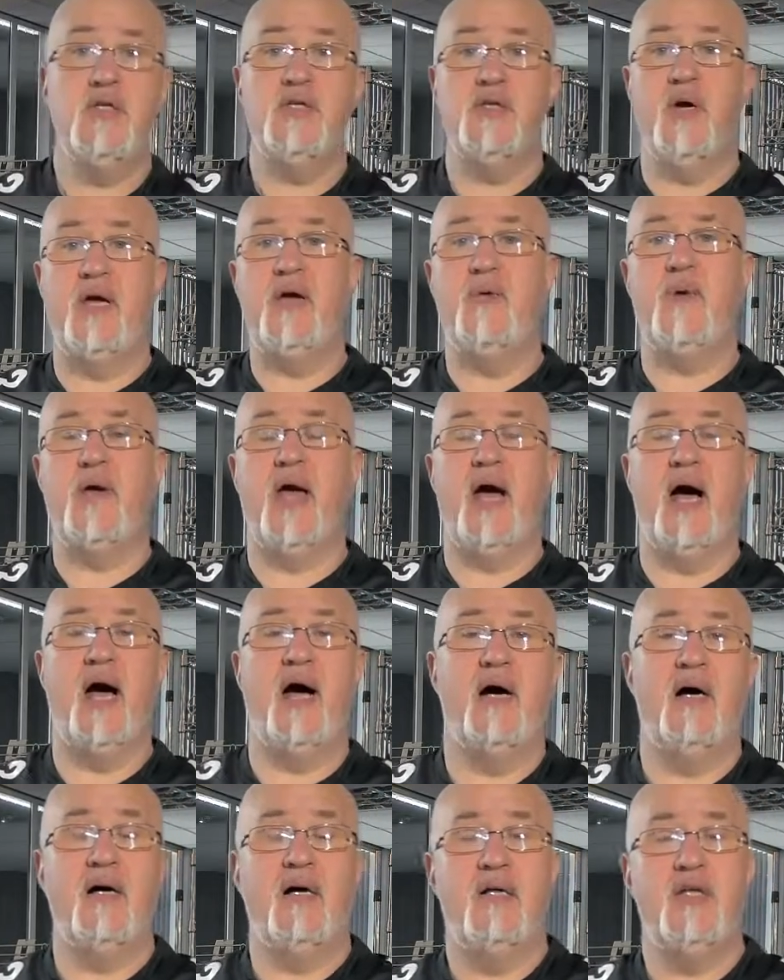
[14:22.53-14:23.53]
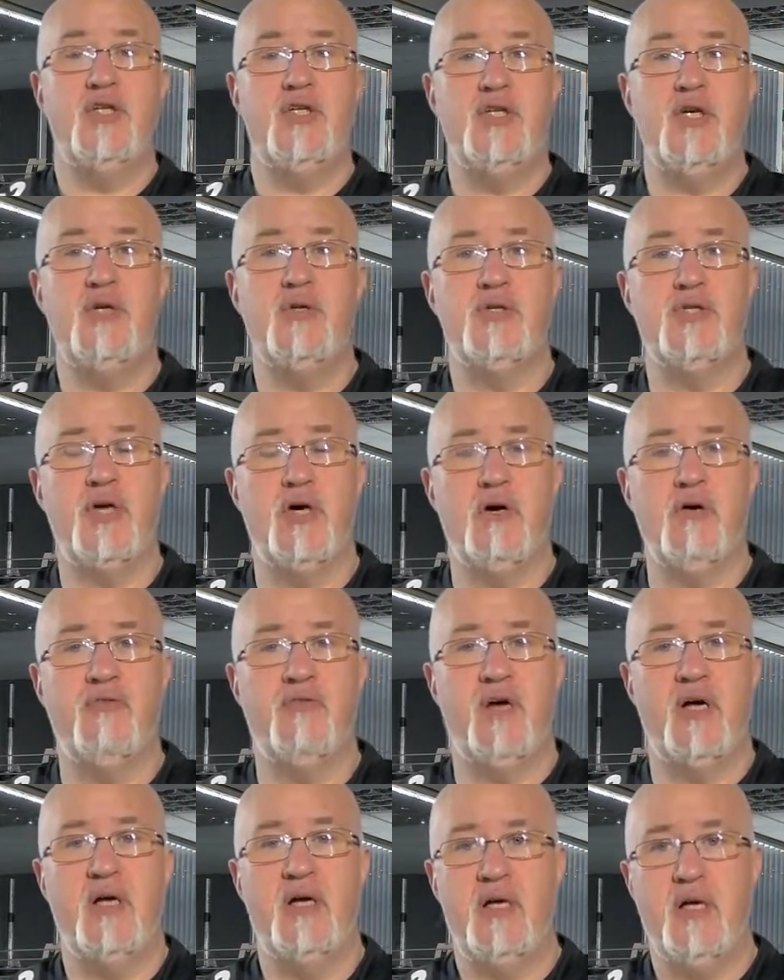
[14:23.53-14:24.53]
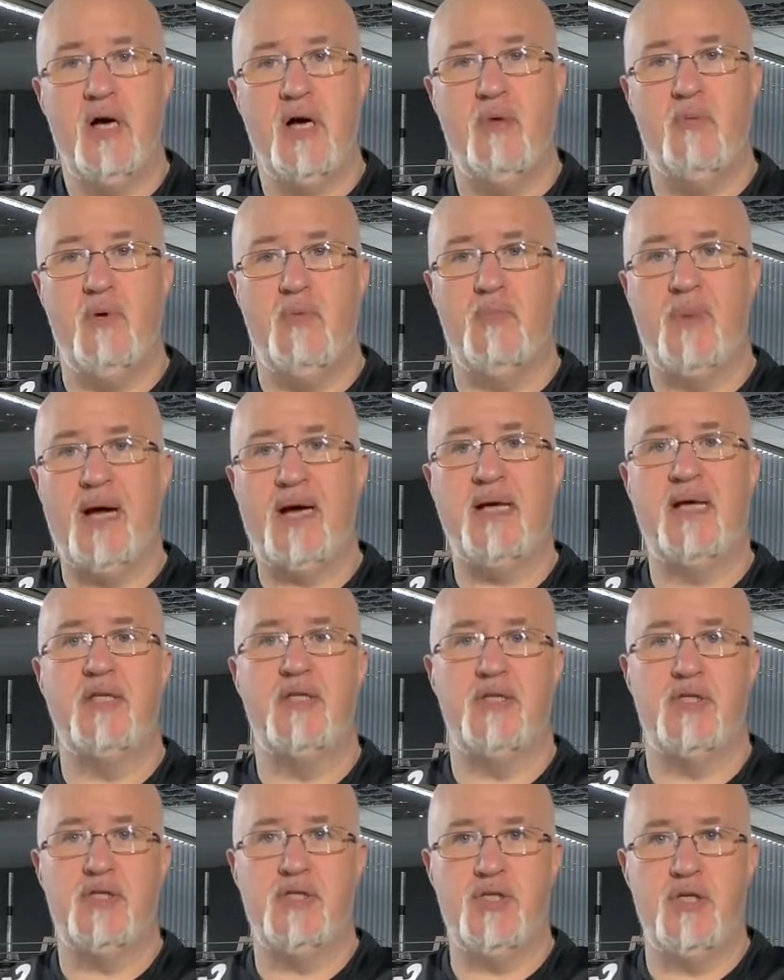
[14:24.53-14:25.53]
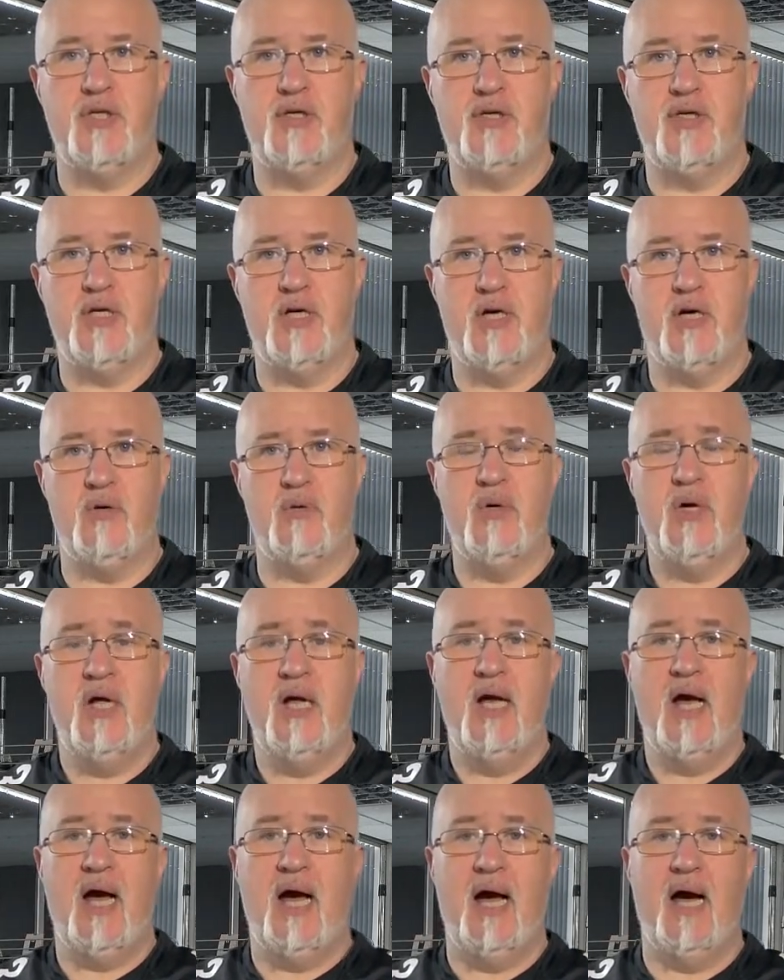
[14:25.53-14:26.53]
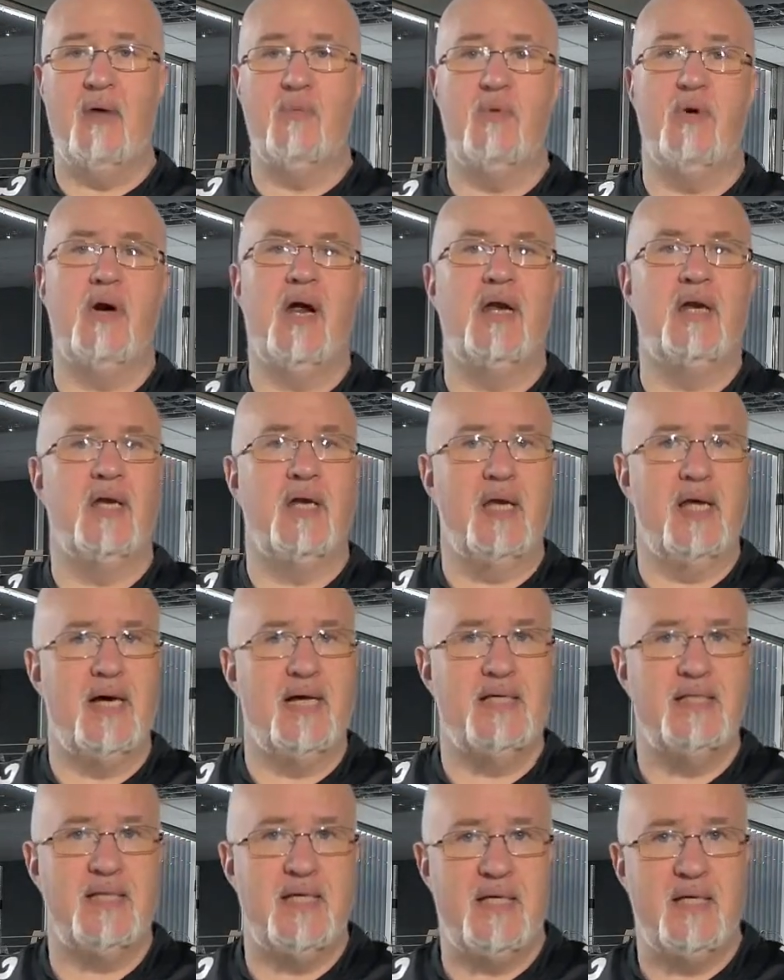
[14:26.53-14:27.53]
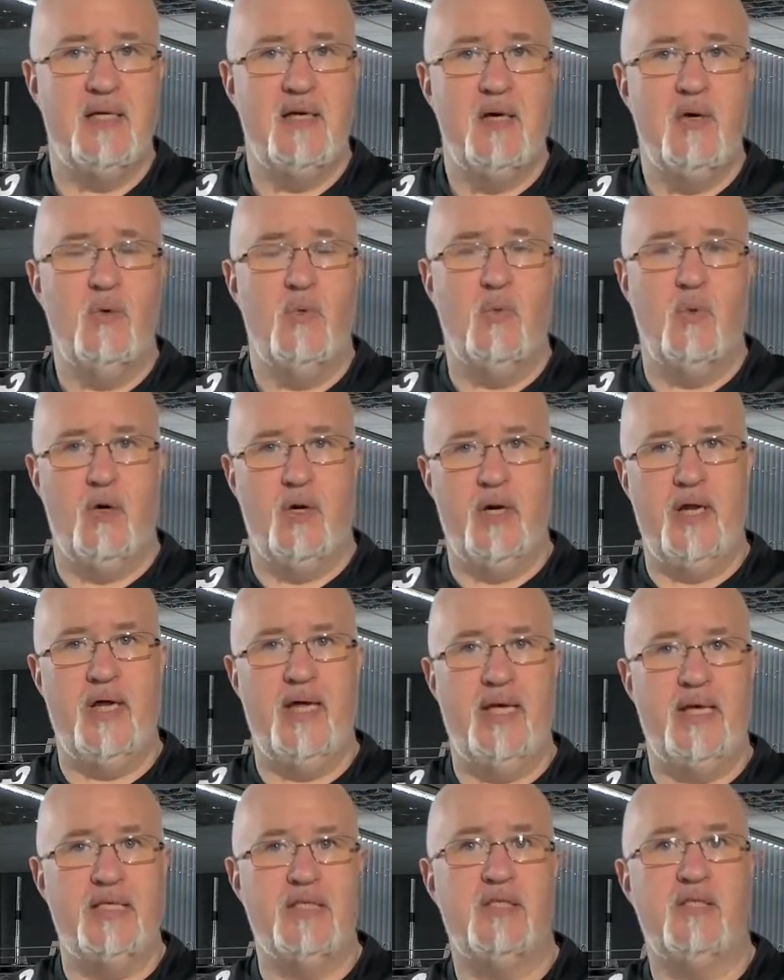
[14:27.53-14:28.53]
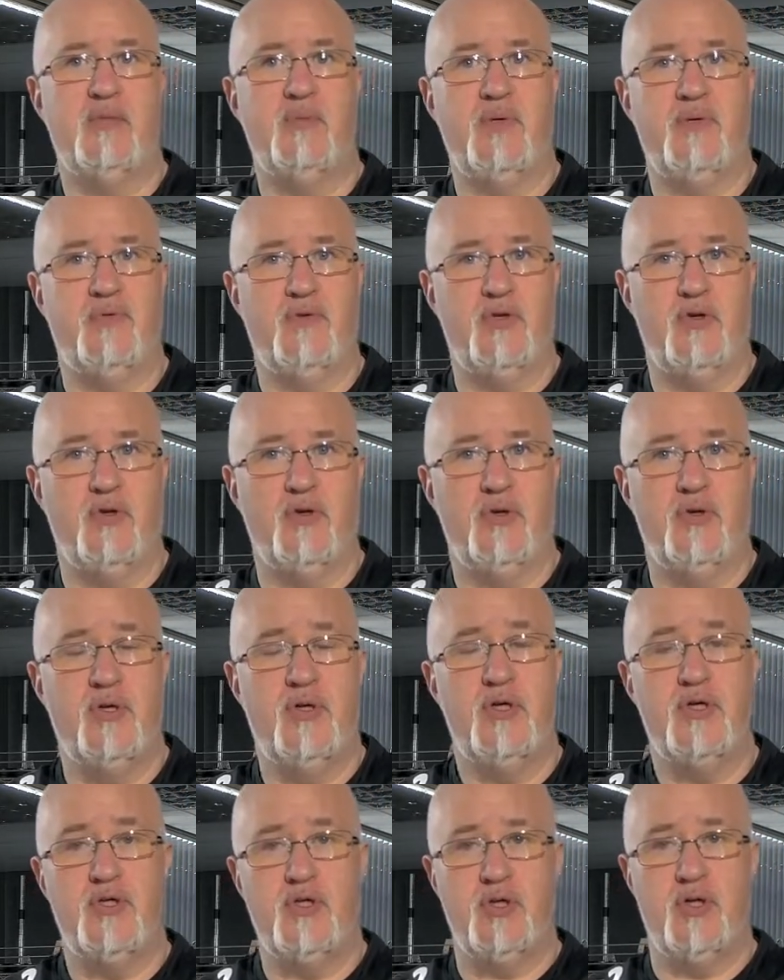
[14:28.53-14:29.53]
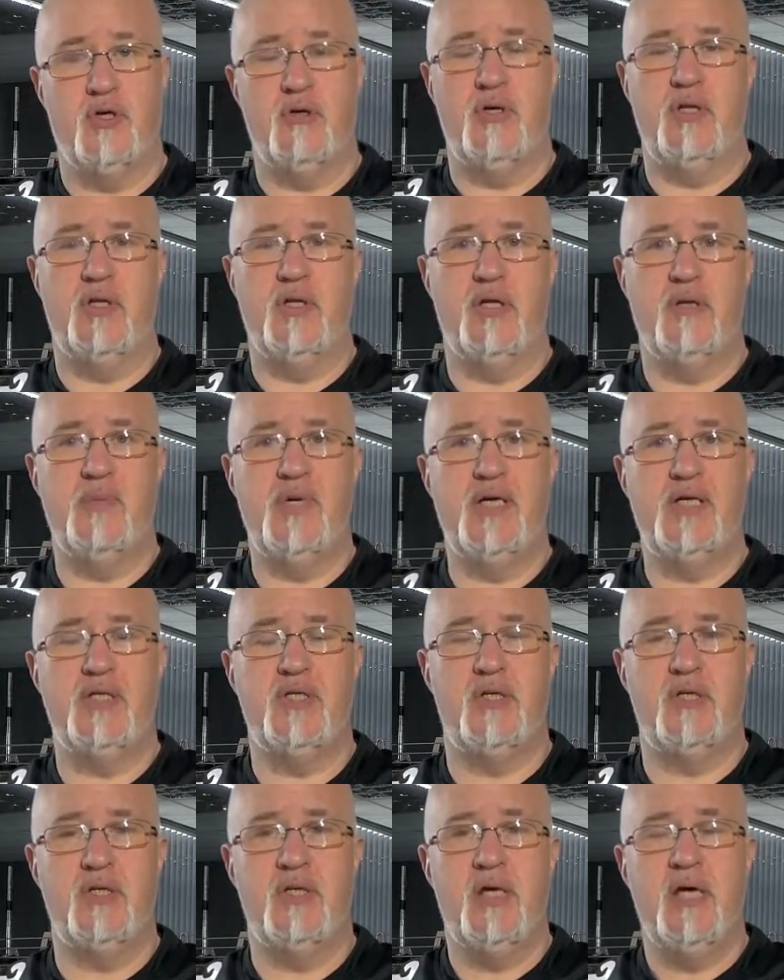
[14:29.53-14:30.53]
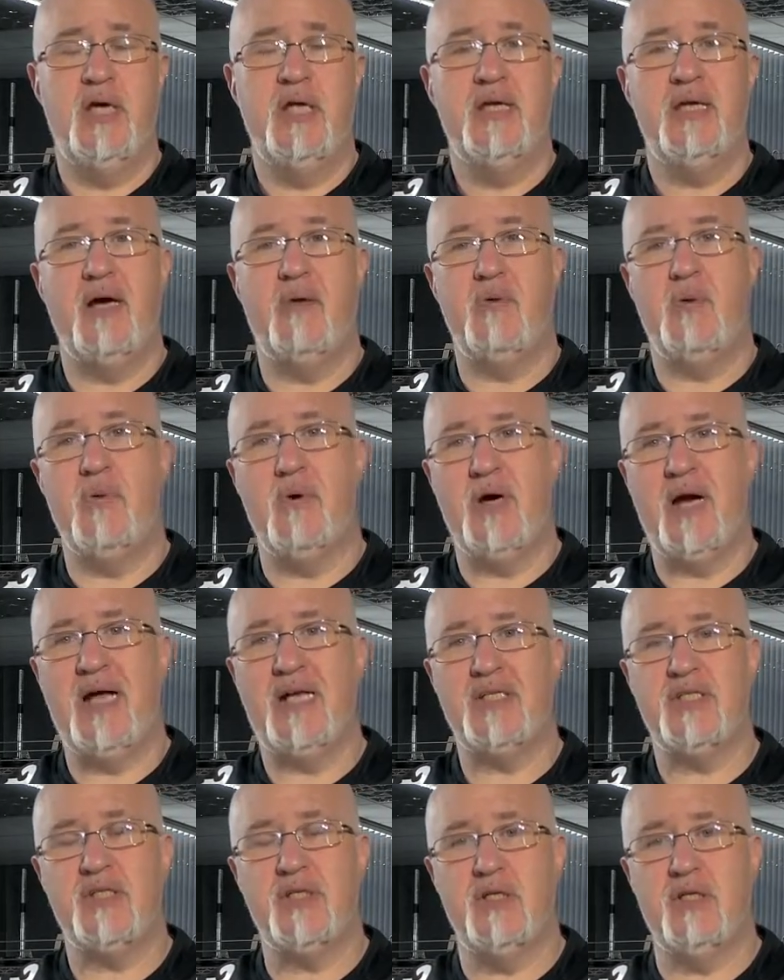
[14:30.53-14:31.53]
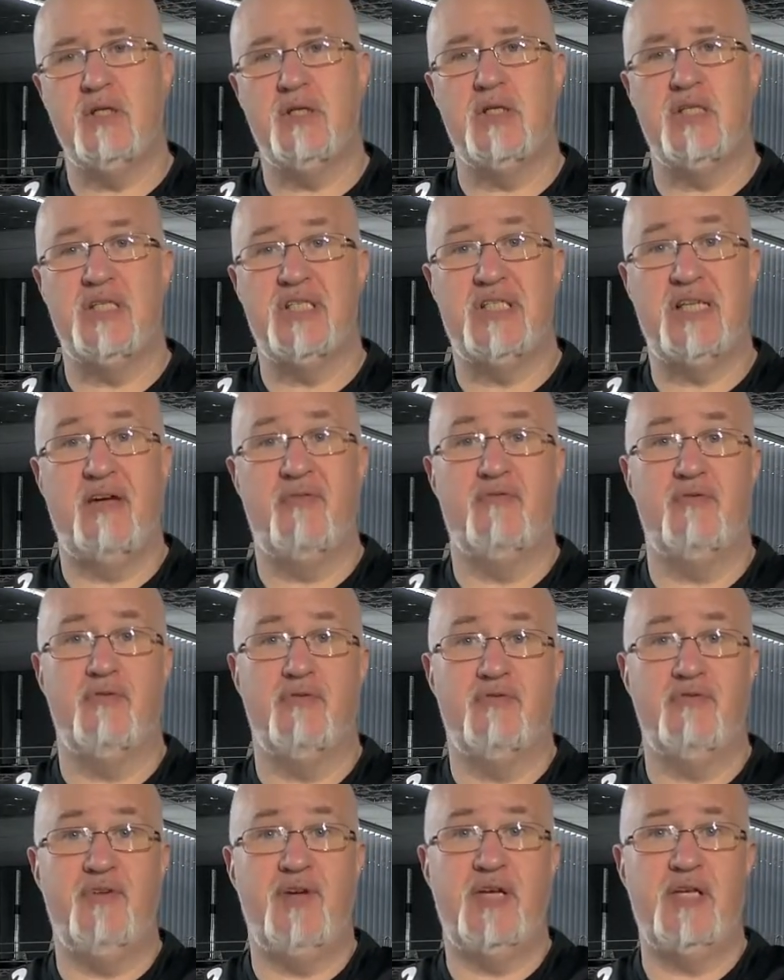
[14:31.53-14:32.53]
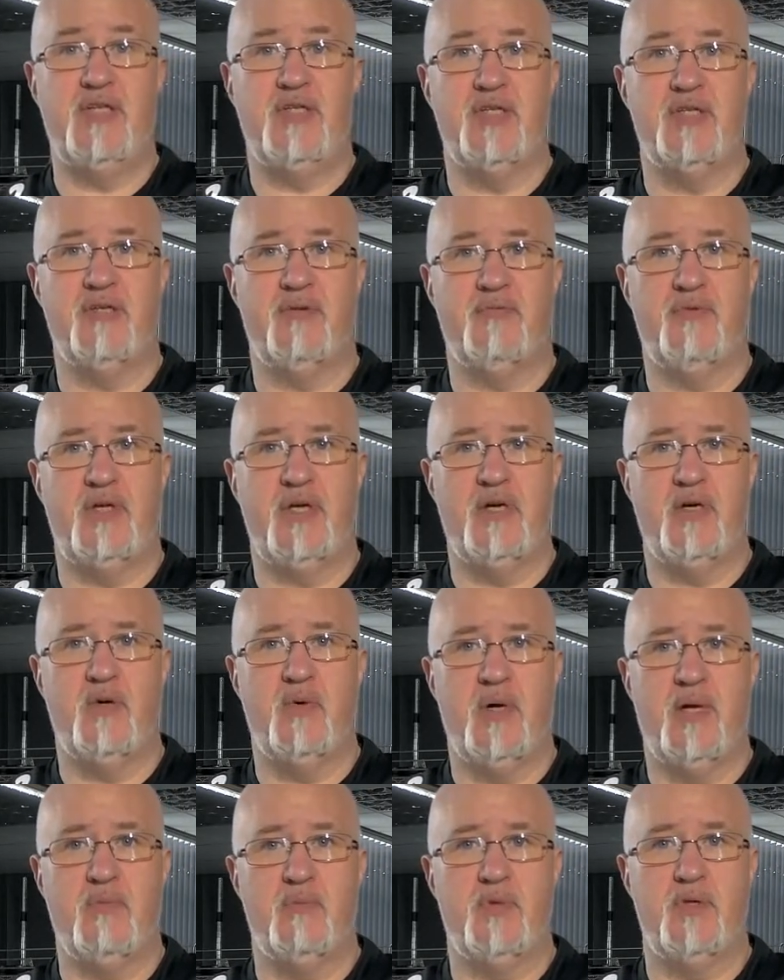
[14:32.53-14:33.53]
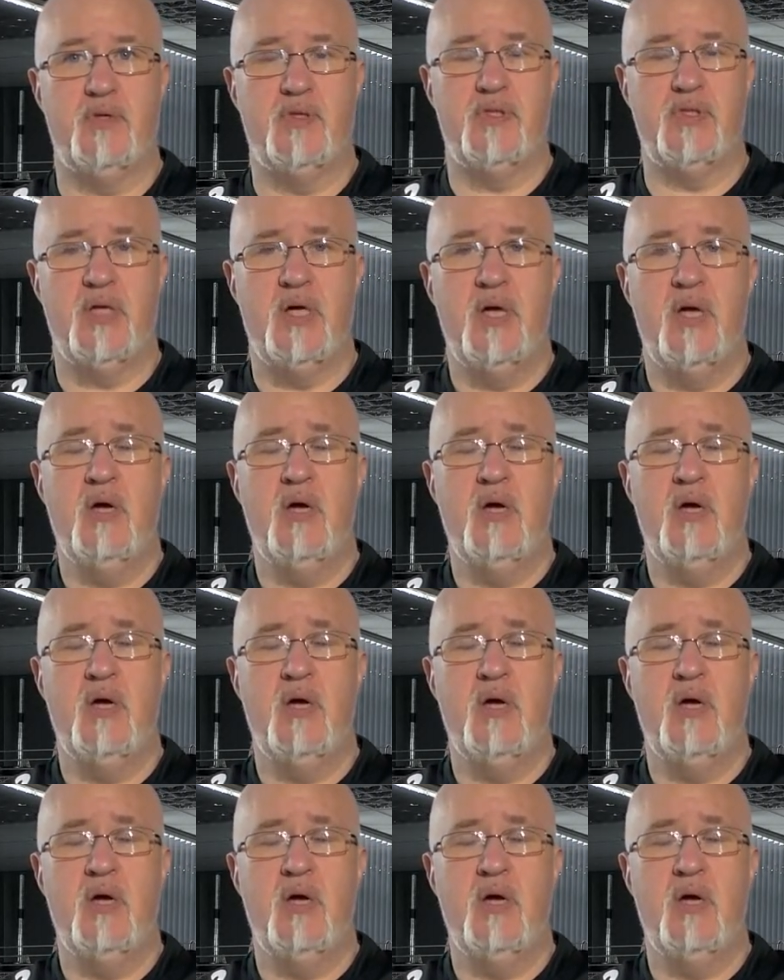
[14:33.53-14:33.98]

So here we are, shoot's over and we're back in the studio and we're analysing what it is that we've done during the commission. Now, we were asked to look at several features of the equipment.